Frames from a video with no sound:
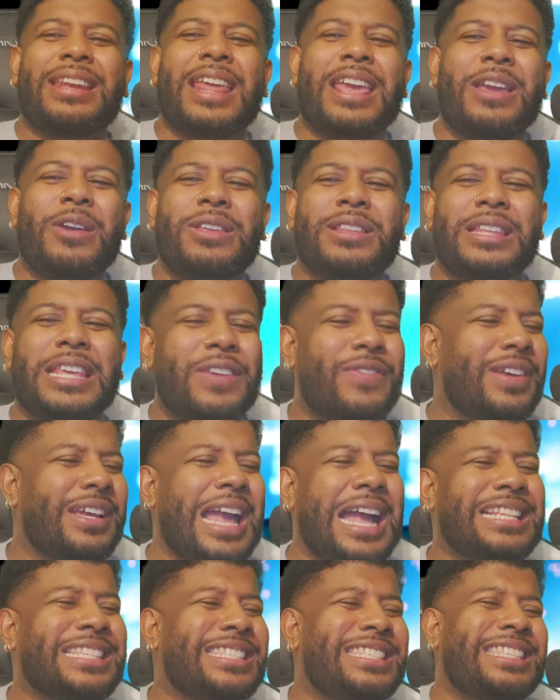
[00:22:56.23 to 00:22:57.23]
they even
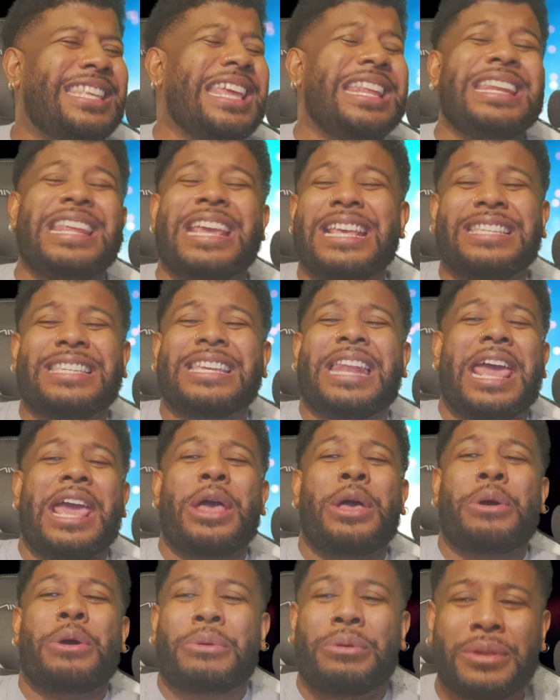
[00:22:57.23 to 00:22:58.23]
got sent is an
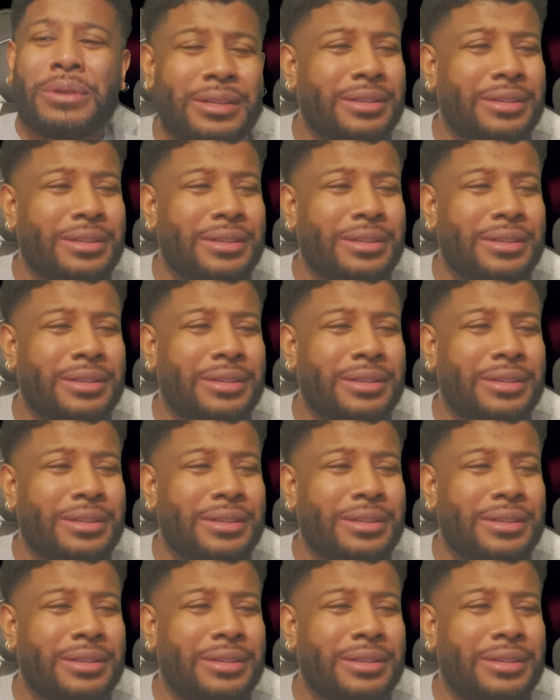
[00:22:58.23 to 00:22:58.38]
L.